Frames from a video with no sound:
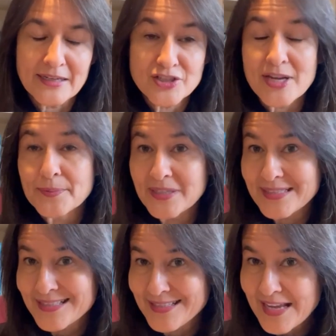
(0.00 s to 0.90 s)

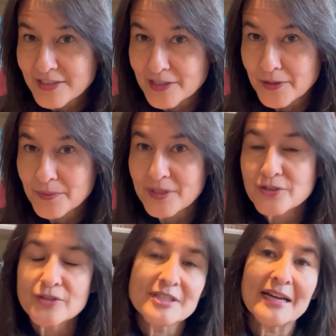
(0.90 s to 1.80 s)
Japanese natto in
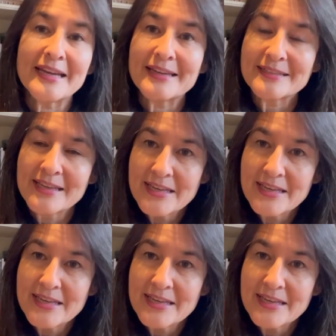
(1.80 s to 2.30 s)
your diet,